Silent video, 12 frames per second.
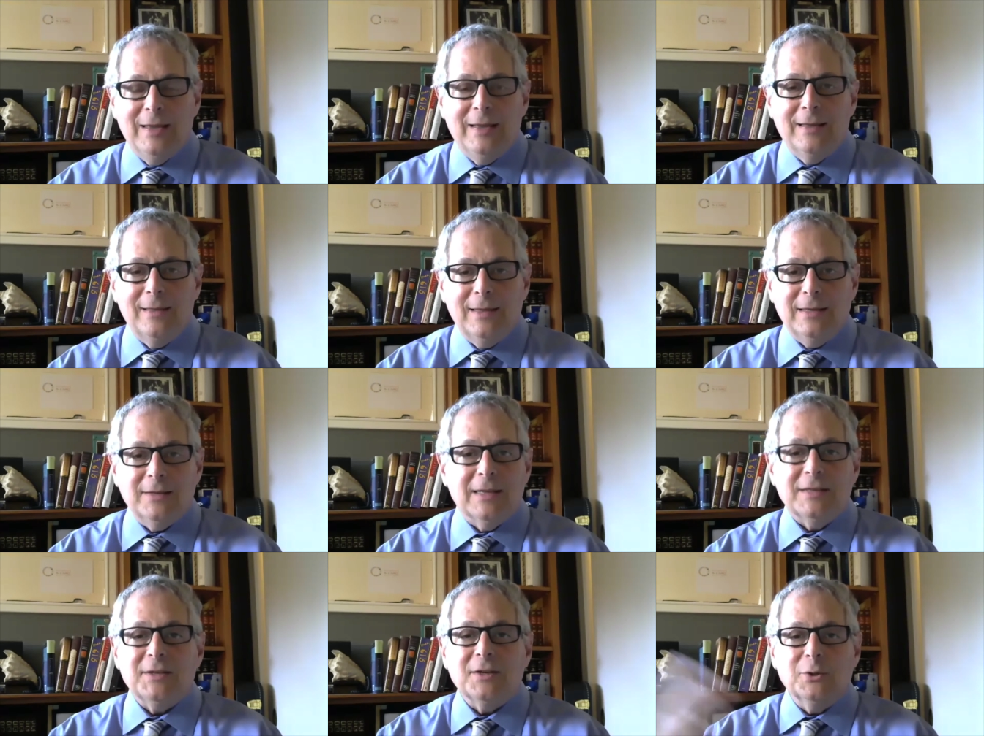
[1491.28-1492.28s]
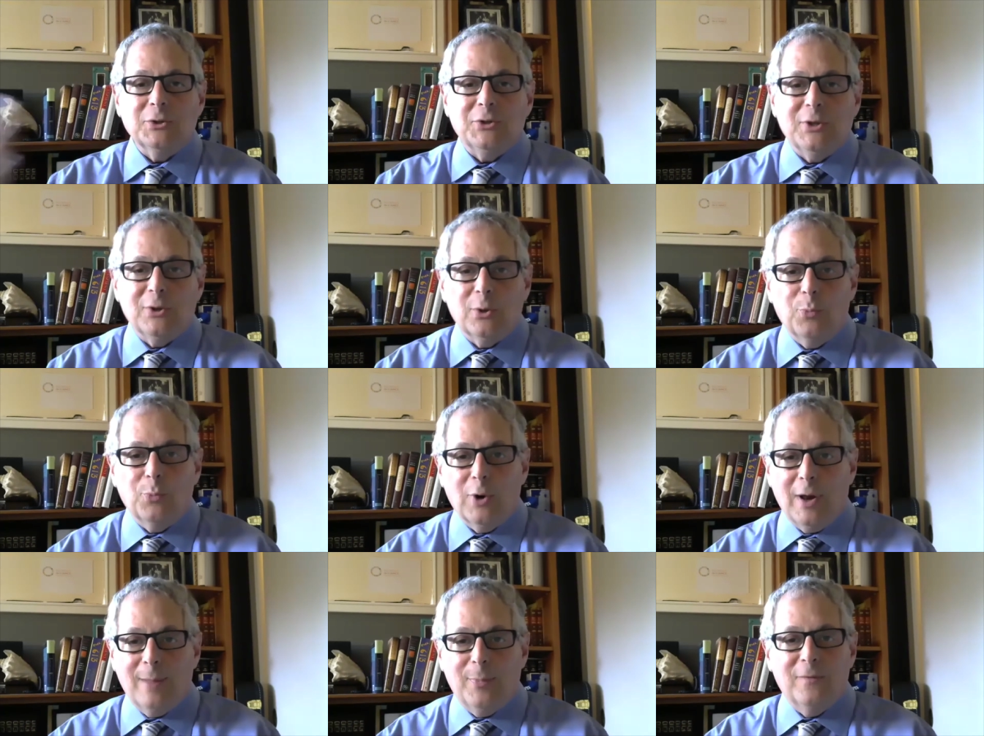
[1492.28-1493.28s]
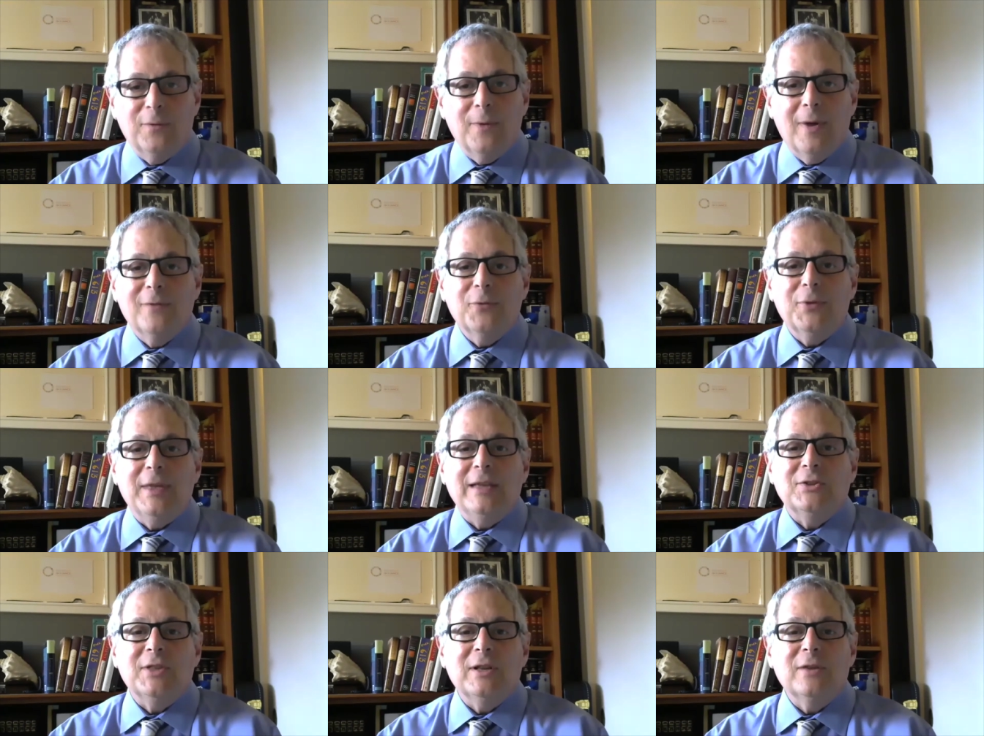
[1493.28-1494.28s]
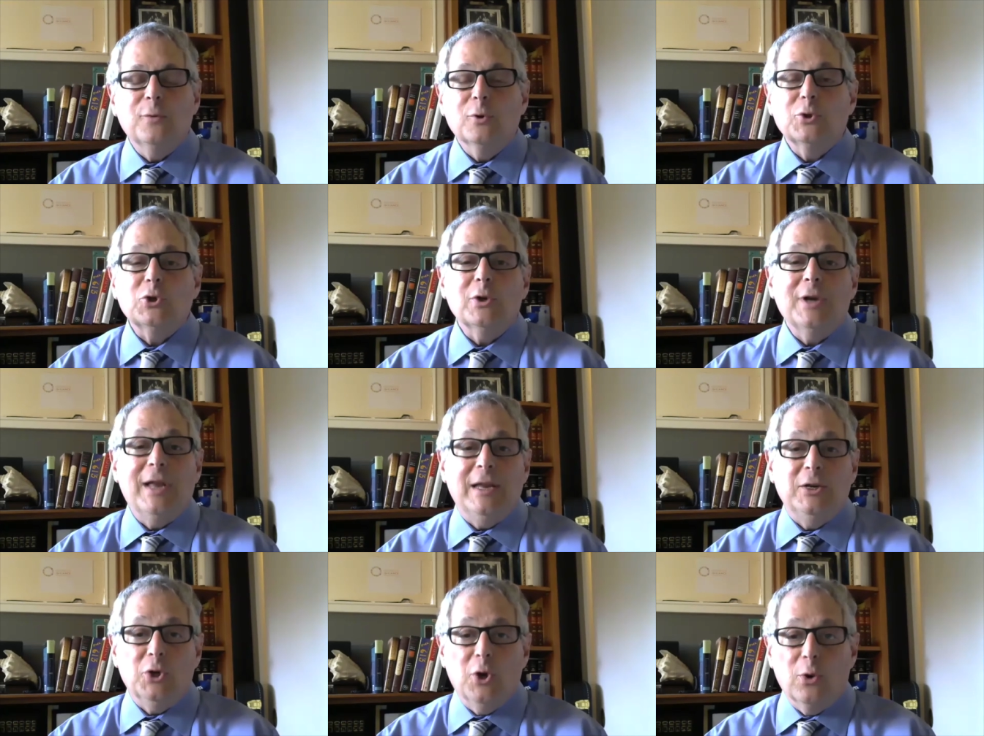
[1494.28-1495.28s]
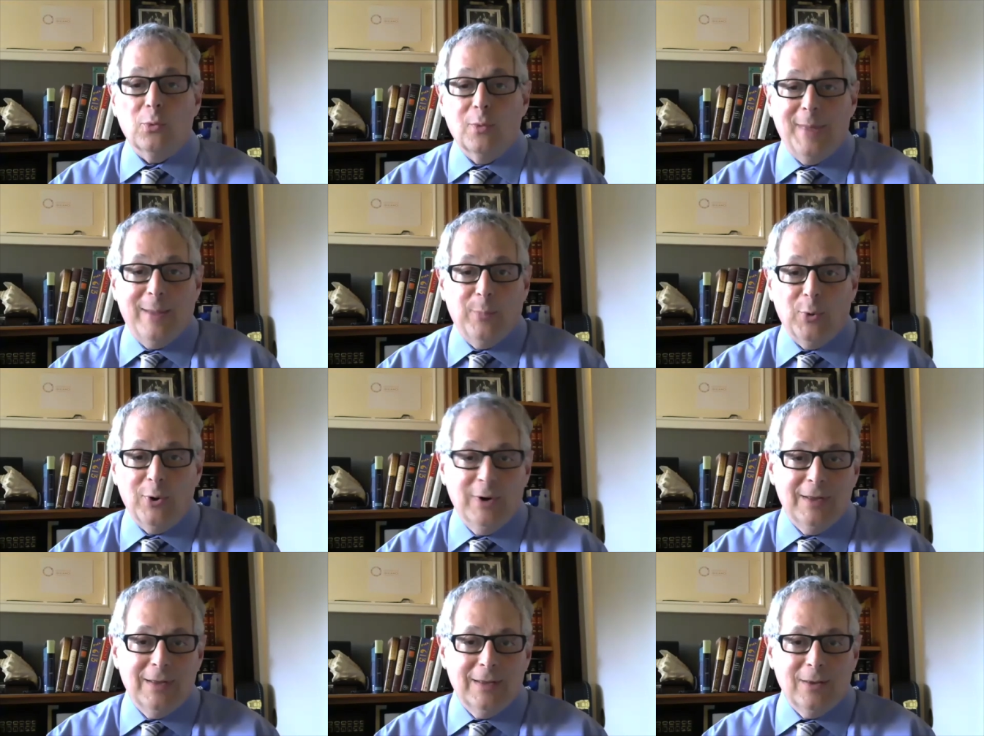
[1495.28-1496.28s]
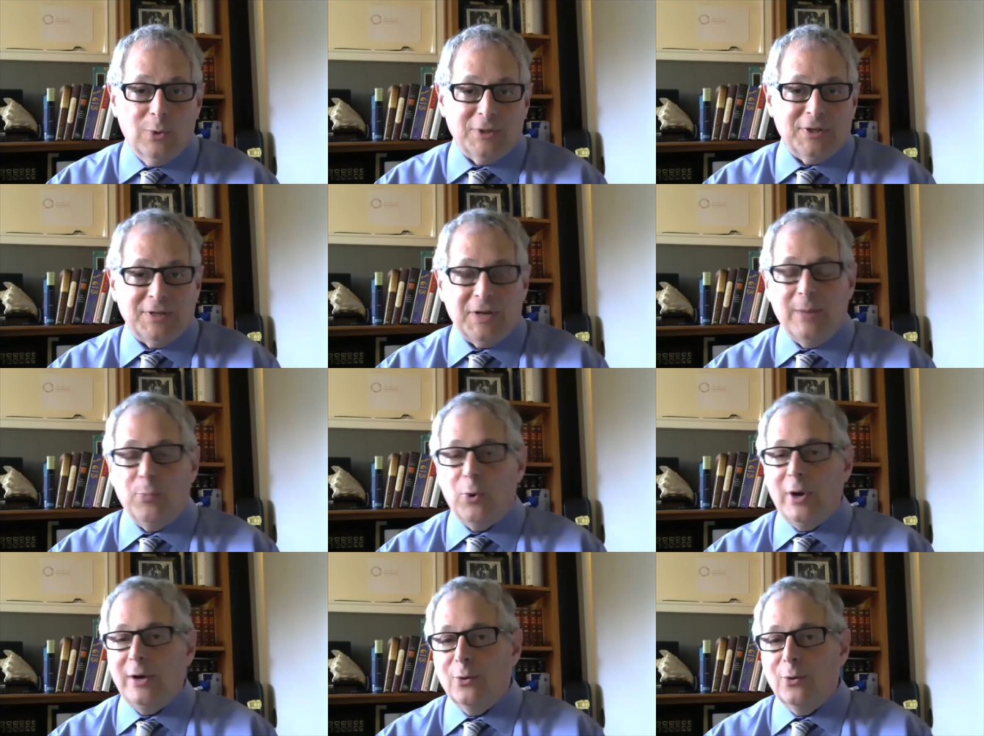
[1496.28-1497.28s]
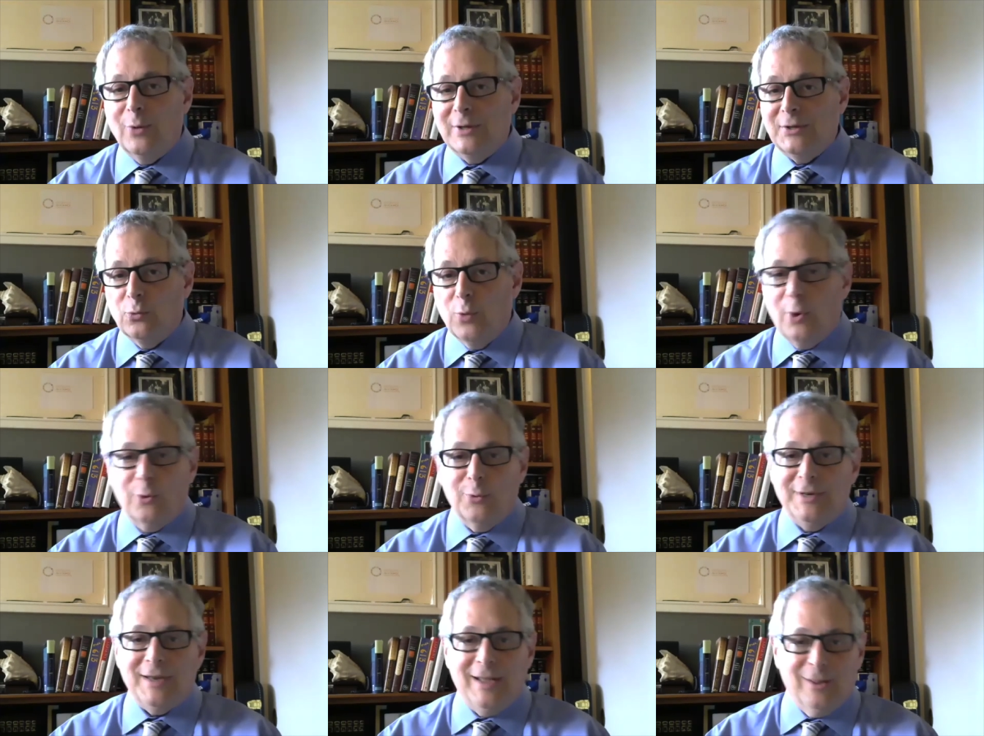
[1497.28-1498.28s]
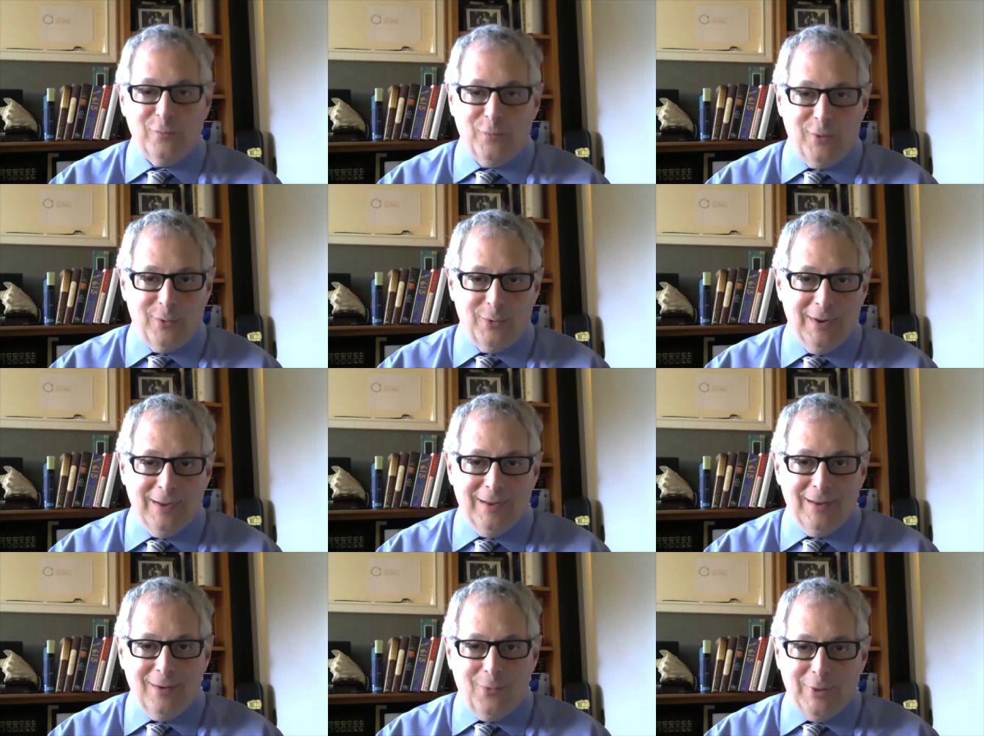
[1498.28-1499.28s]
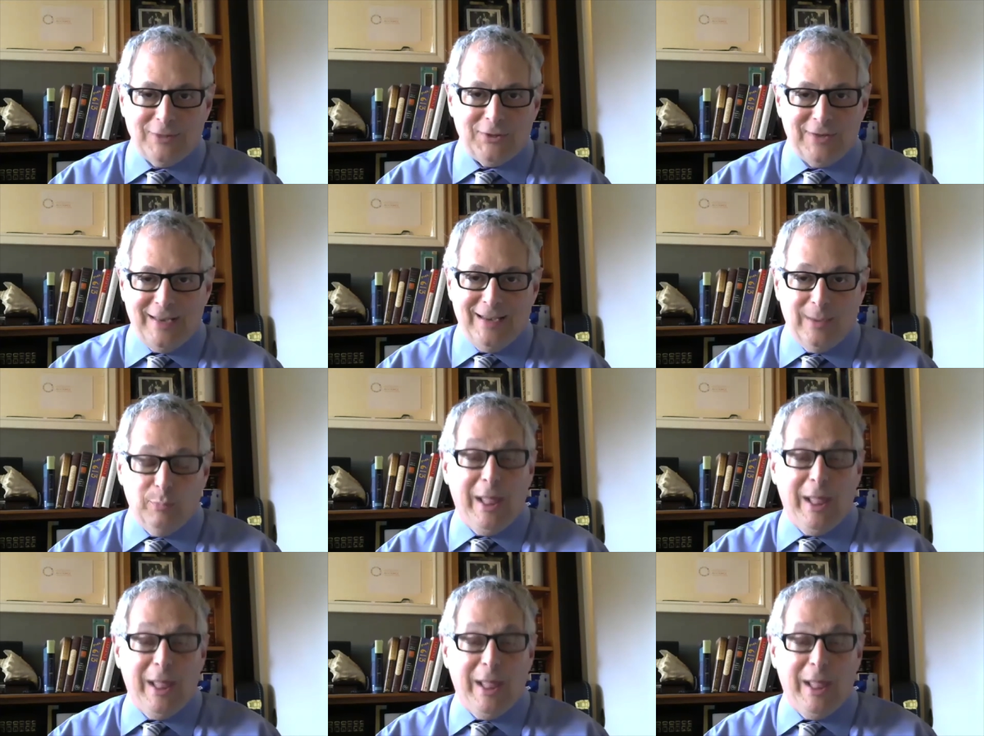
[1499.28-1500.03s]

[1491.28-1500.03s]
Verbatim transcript: these listicles that are put up of things that if you're a certain age you don't remember. What's a typewriter? What's a rotary telephone? what's a black